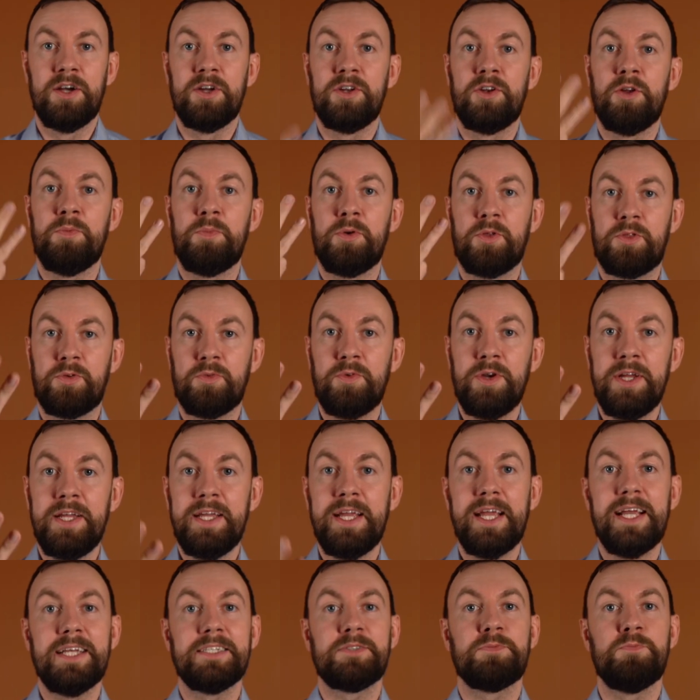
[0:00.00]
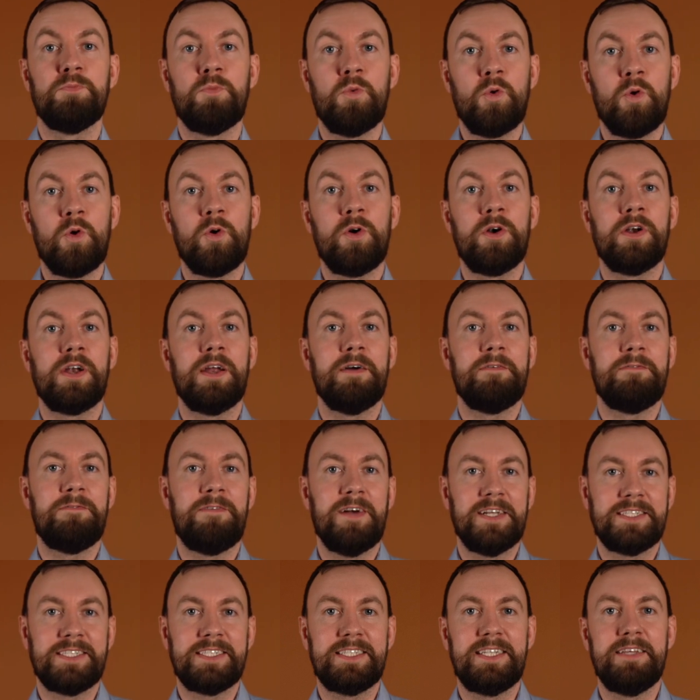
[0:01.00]
Number 3 is more
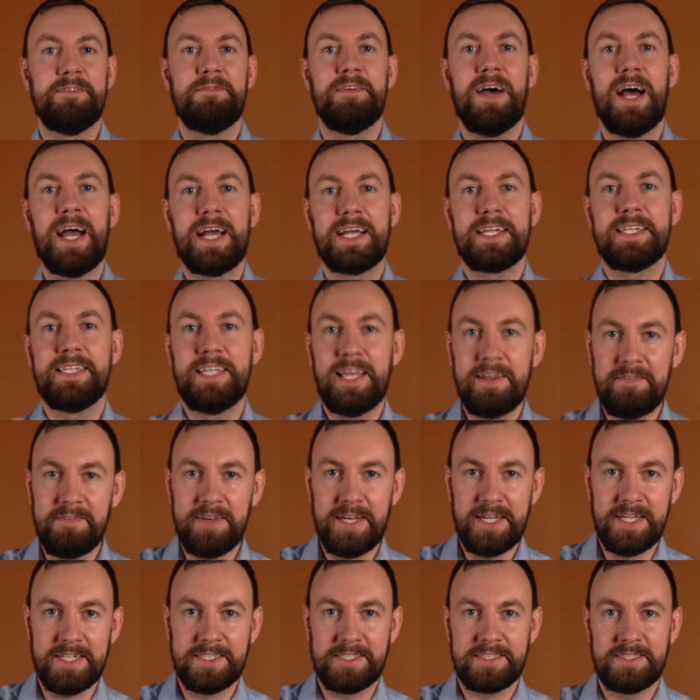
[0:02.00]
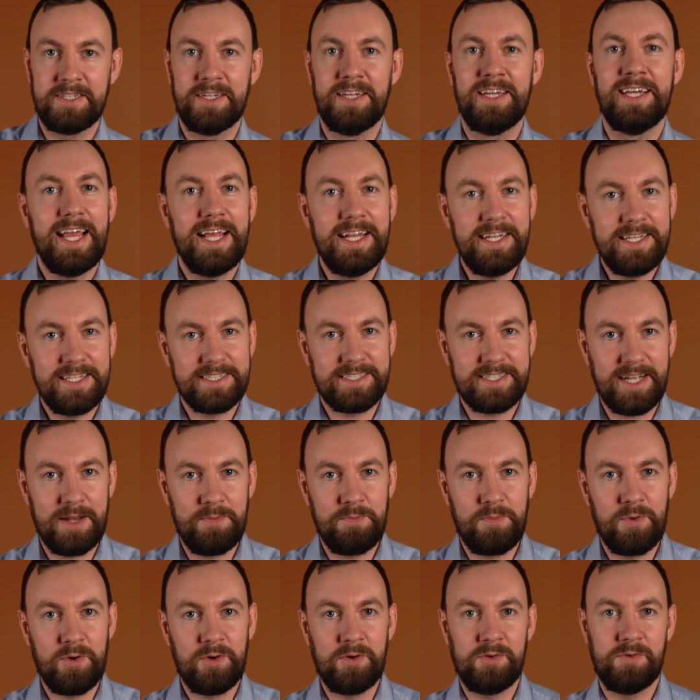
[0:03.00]
festive activities. In
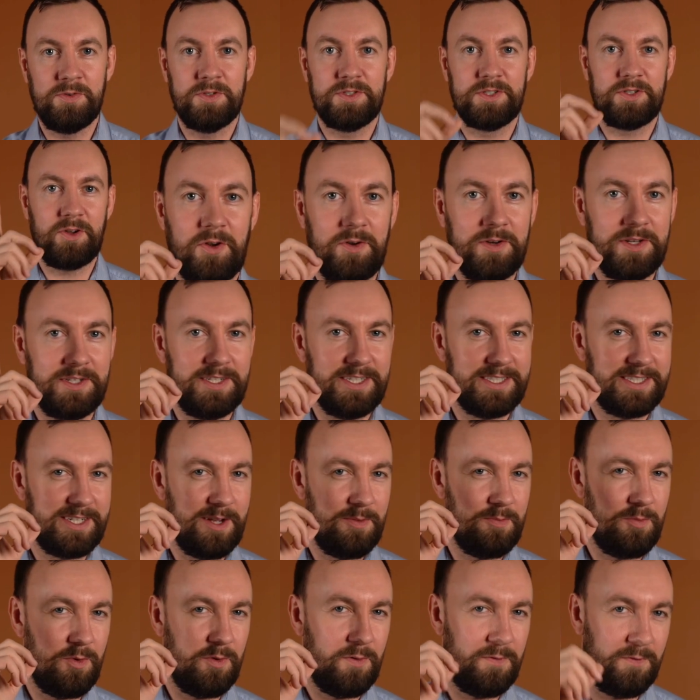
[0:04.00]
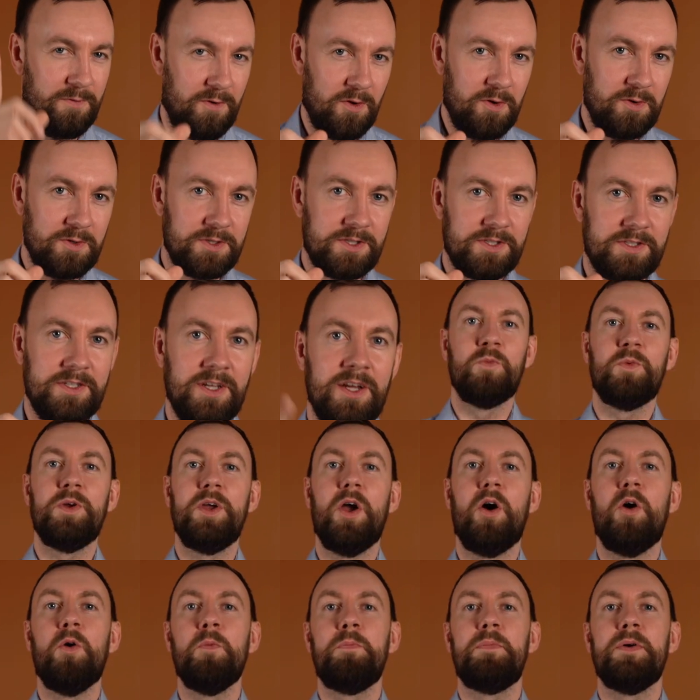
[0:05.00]
December, starting December 1st, we
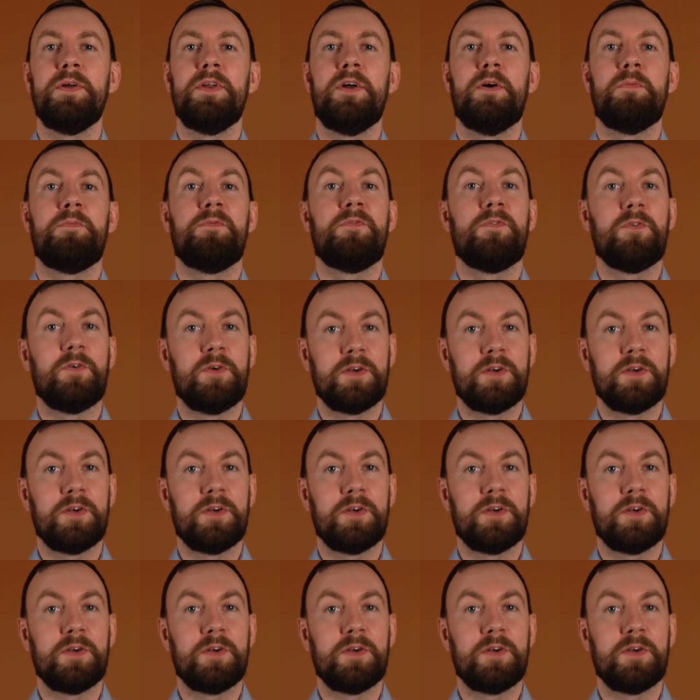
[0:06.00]
open up, for